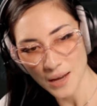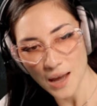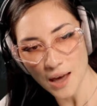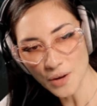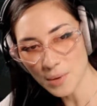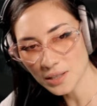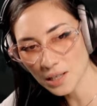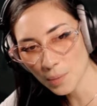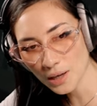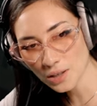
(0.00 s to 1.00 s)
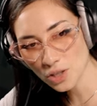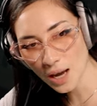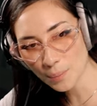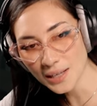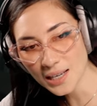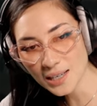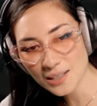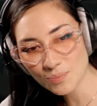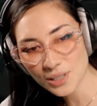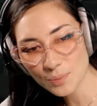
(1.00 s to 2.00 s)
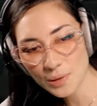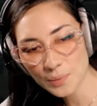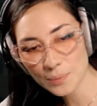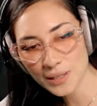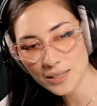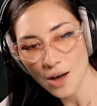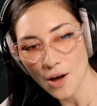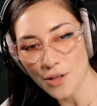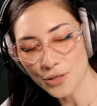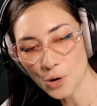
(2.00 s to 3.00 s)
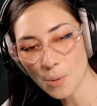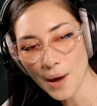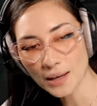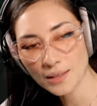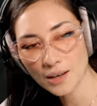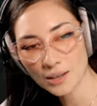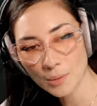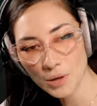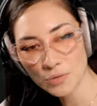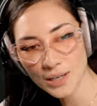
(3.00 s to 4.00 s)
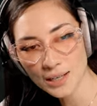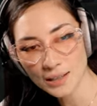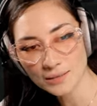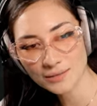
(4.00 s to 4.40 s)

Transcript: If I missed anybody in chat, please, please, please, please, please, throw it back in there. Let me read it.